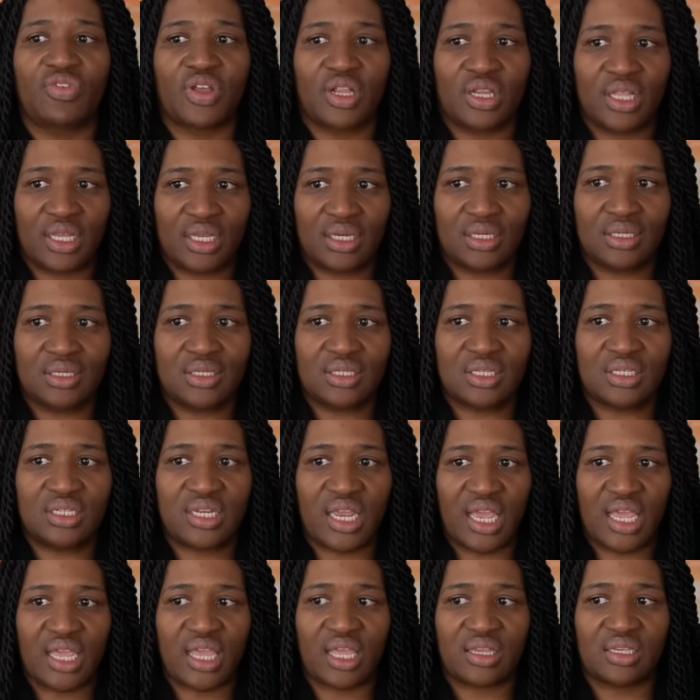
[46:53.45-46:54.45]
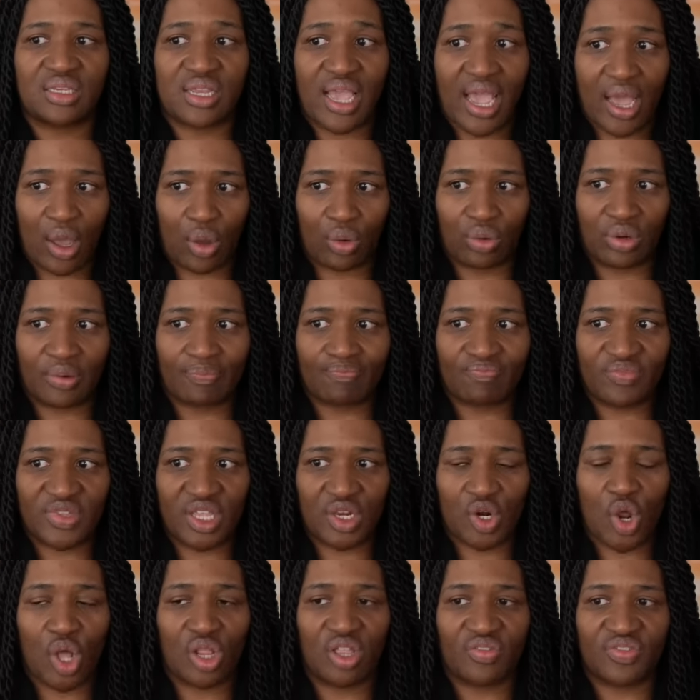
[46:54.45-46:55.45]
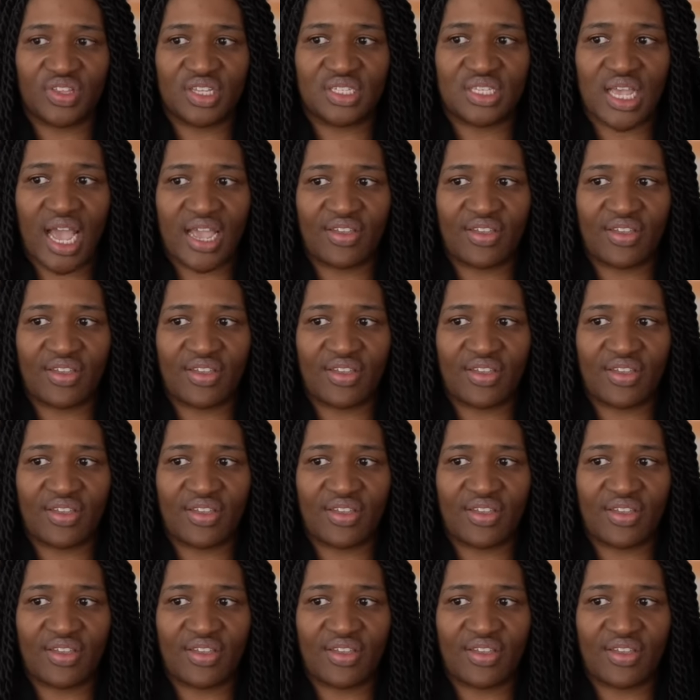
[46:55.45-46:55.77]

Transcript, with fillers: villain to take down in all of this.